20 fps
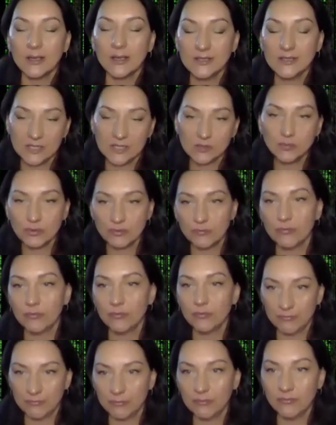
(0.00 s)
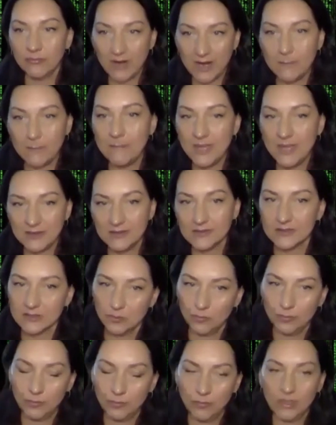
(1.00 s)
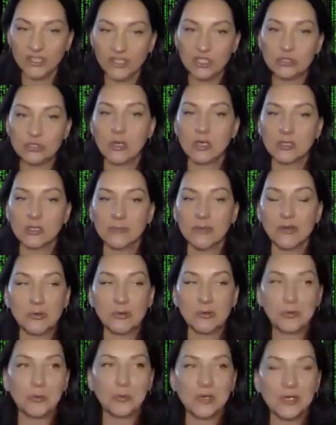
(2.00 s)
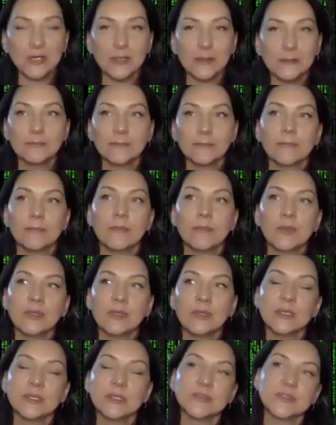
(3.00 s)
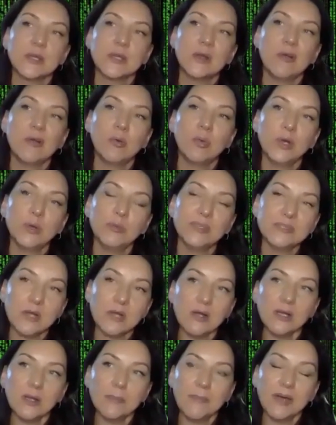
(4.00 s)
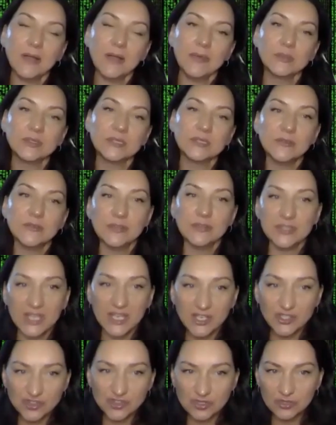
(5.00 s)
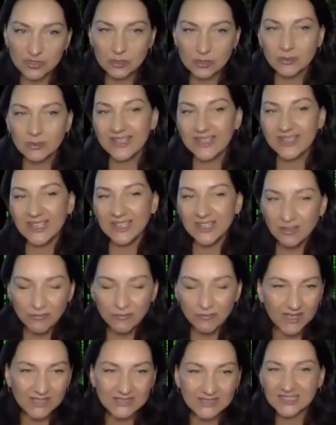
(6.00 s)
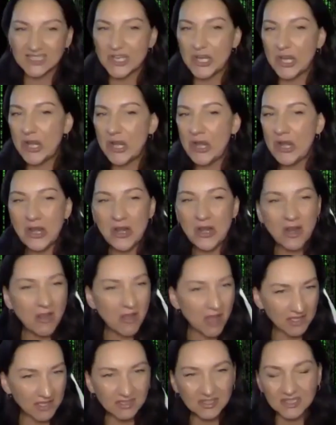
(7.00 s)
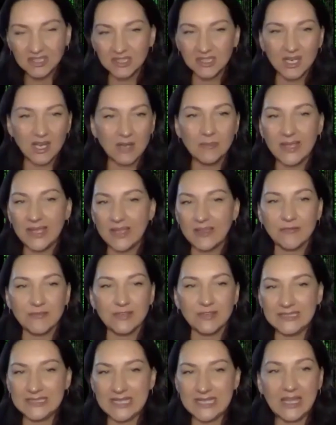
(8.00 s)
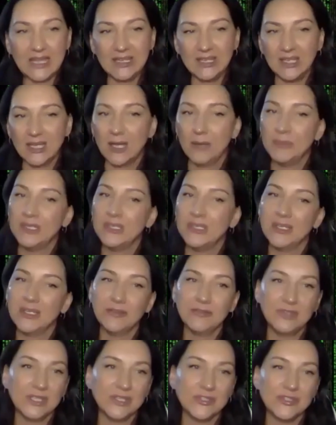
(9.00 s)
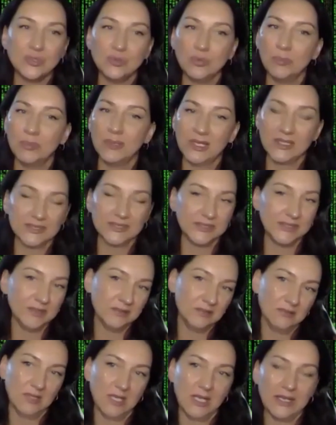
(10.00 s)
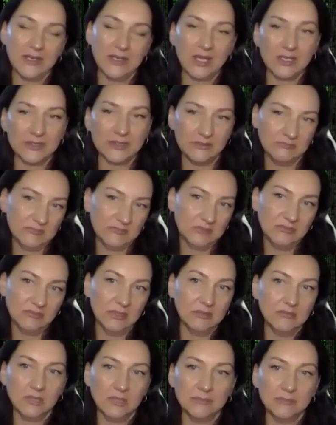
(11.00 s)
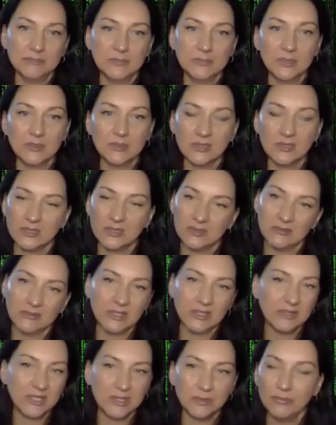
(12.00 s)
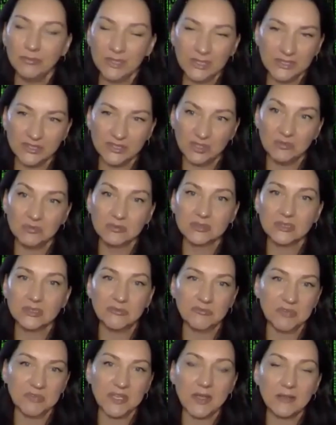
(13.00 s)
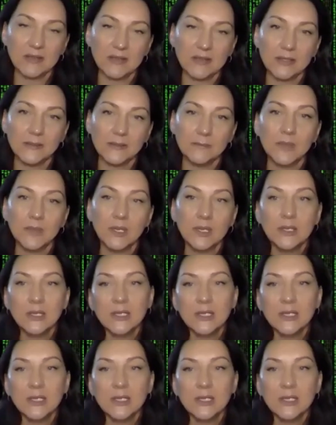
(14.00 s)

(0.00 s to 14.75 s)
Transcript: At least that's what Ram meant when he talked about authority. So when we talk about those invitations, those invites are not going to come every day. I mean, if they do, bless you. I don't know. They really don't in reality.